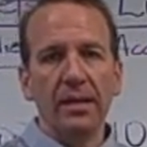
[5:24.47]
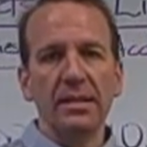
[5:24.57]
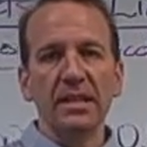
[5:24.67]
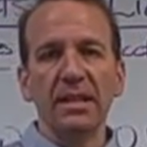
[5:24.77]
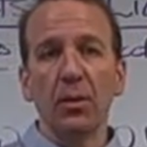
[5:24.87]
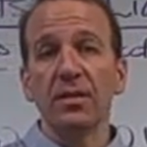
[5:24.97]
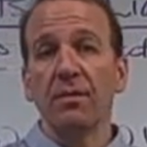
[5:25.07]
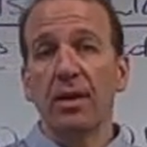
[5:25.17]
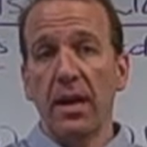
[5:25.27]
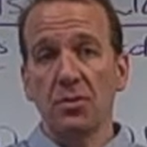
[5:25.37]
dealing with the
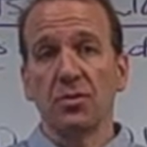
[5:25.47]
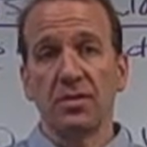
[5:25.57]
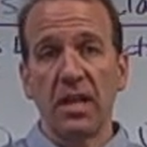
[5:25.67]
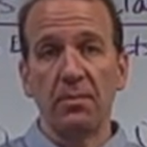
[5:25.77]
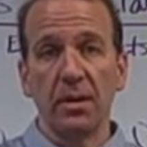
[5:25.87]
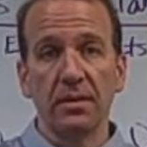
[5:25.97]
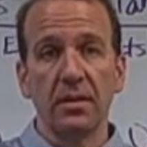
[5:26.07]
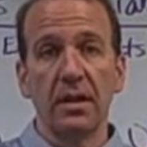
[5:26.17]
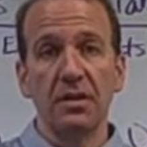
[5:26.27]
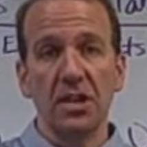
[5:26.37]
financial statements
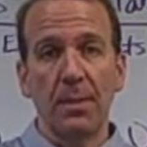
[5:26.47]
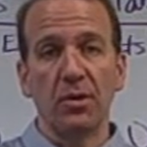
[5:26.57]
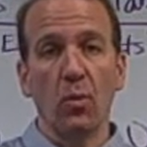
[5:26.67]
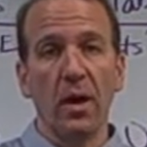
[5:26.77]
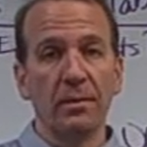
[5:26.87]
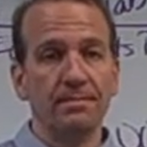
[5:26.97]
in Chapter 1.